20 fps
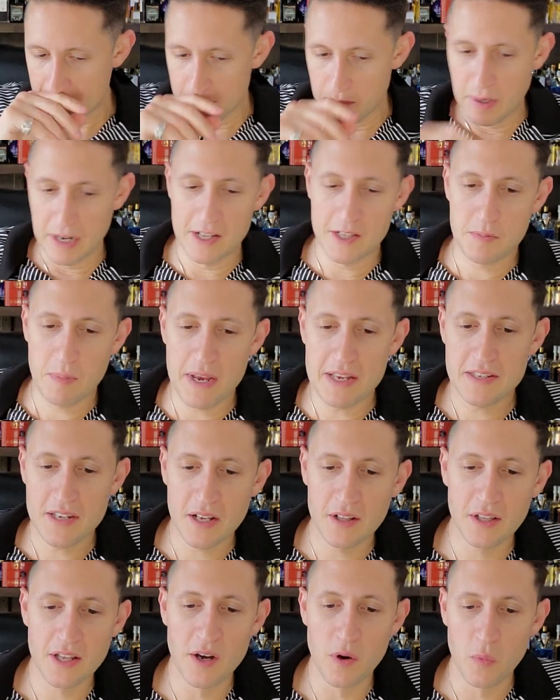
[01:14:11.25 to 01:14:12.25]
But it's
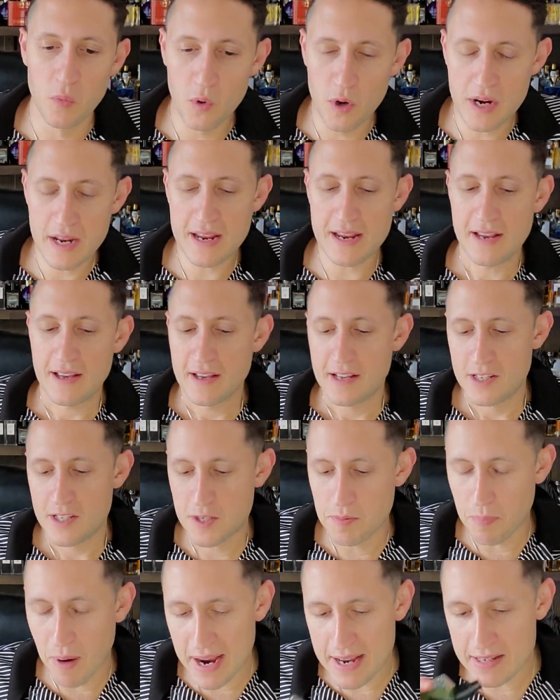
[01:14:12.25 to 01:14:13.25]
basically a woody,
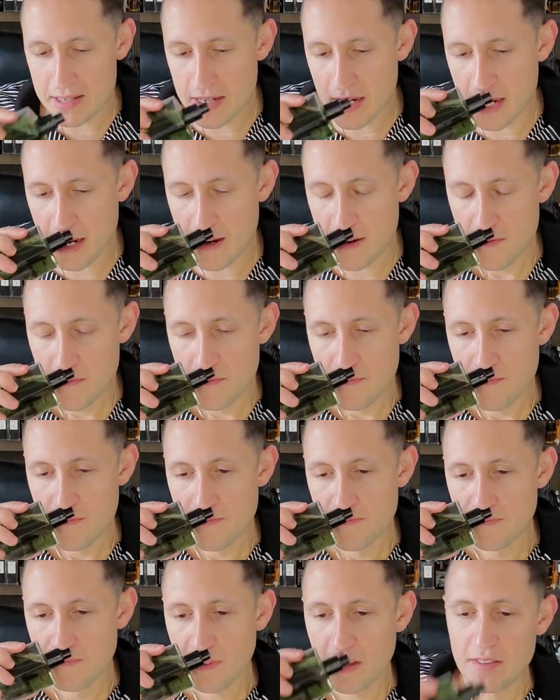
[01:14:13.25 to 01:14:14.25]
spicy,
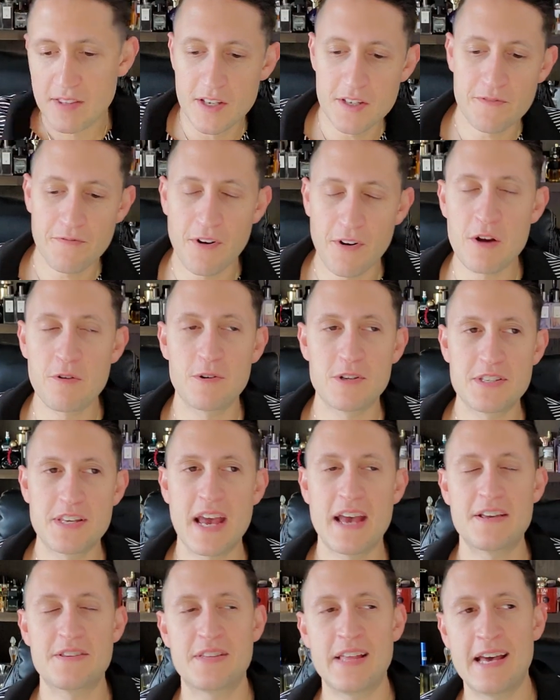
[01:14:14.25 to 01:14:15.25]
this fragrance
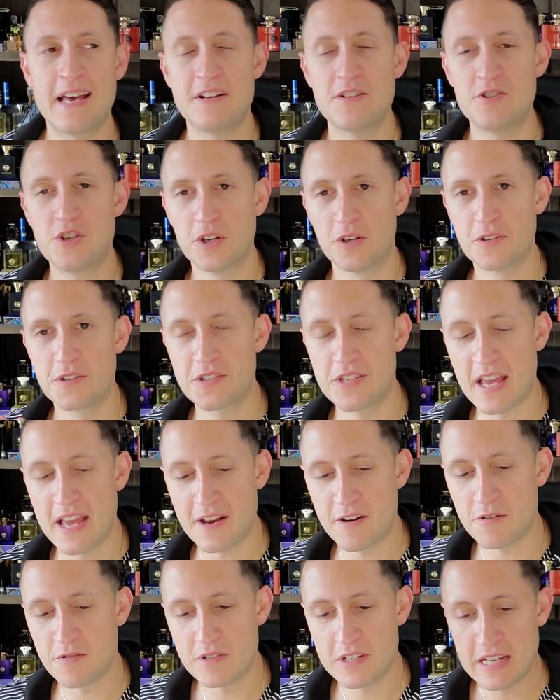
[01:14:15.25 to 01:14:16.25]
has that Jill
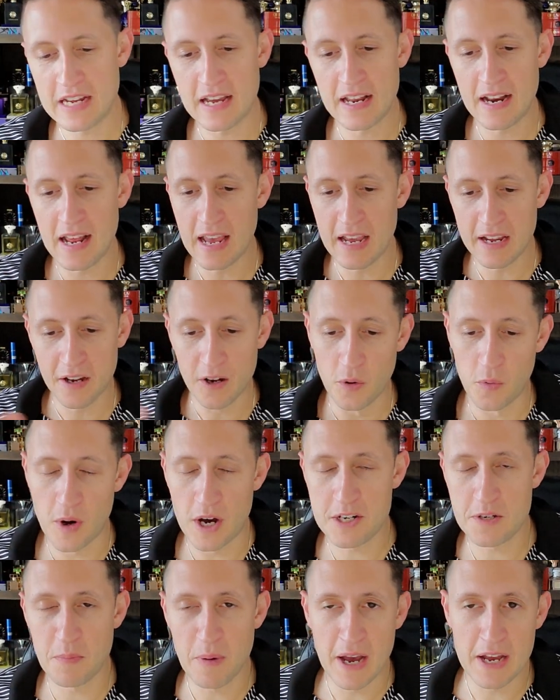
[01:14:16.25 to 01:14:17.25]
Sander DNA. Go
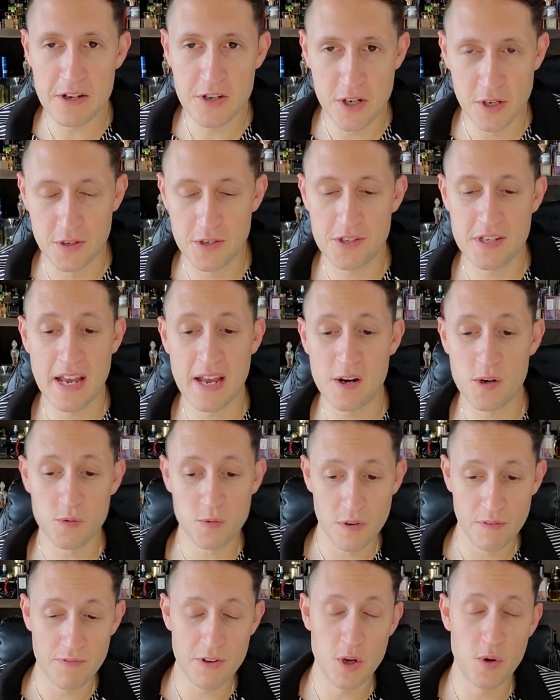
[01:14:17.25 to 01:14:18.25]
watch my Jill Sander
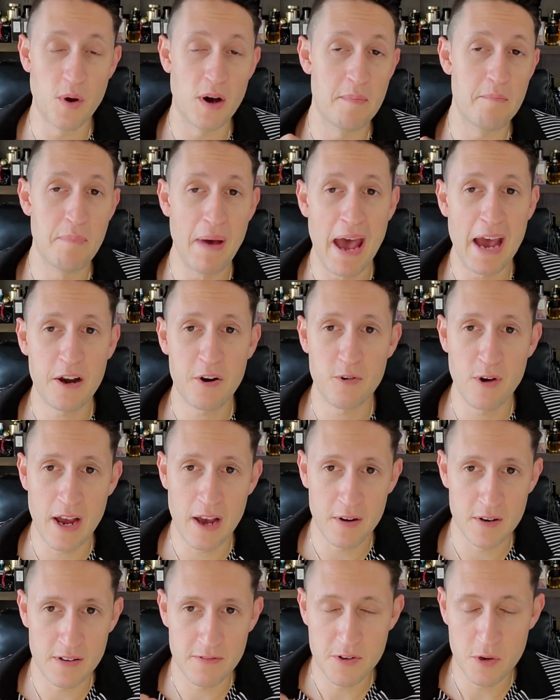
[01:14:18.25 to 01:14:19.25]
review on
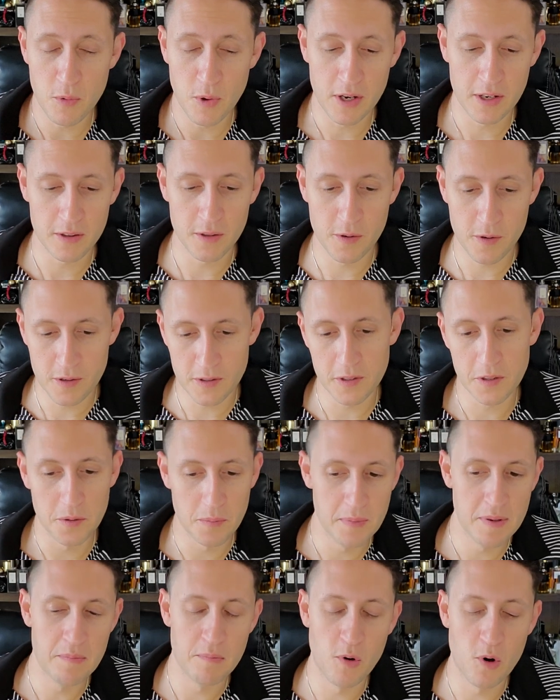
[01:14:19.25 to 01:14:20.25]
background if you want to learn a little
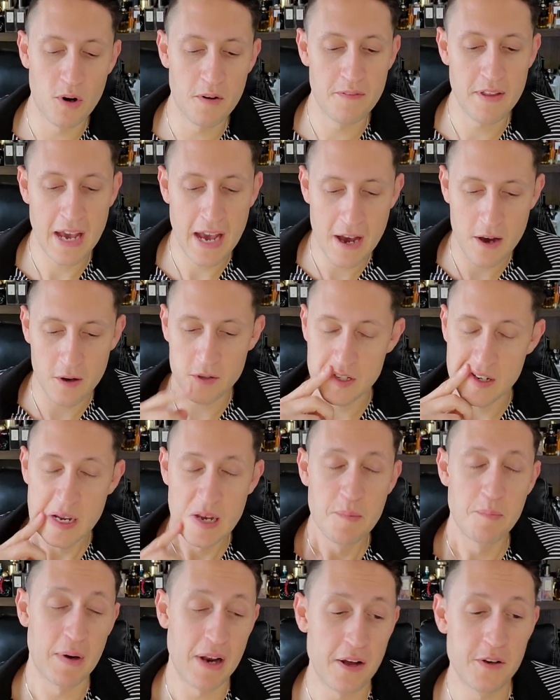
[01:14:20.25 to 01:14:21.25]
bit more of the house.
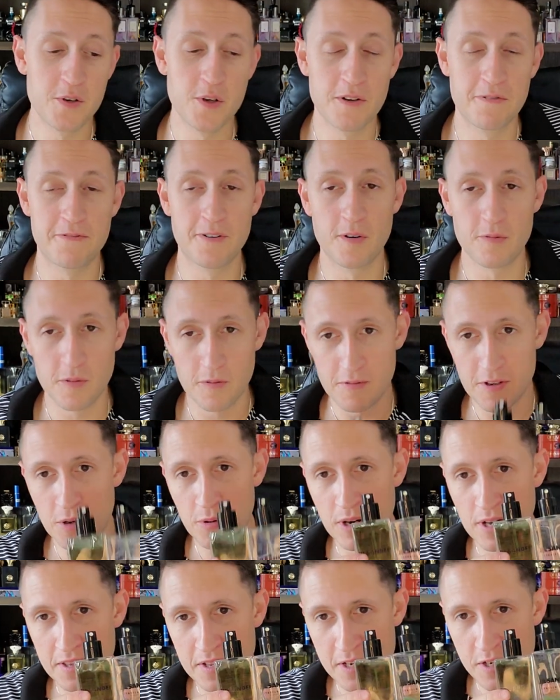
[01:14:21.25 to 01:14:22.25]
But I'll do a full
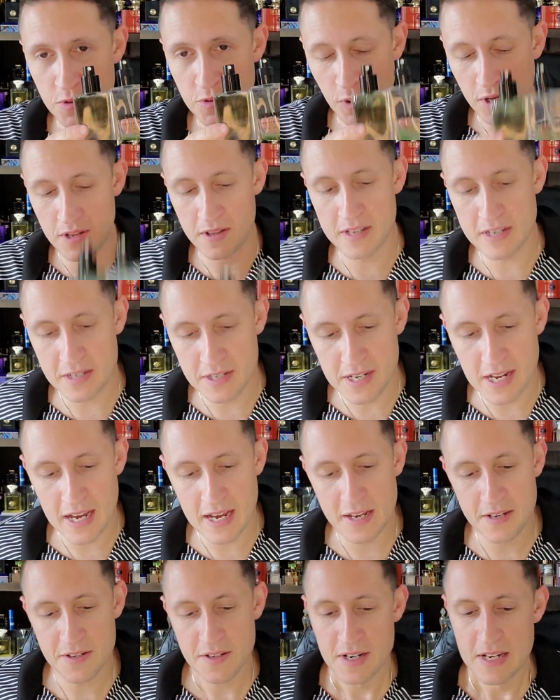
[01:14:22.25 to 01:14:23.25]
review on these one of these
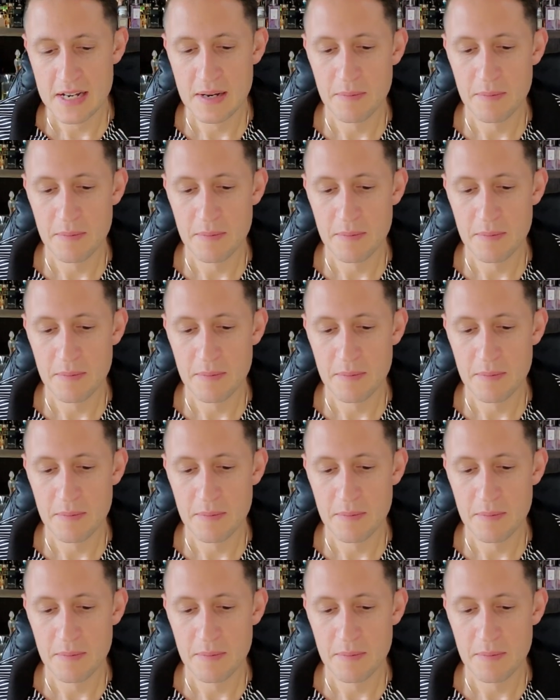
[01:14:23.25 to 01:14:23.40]
days.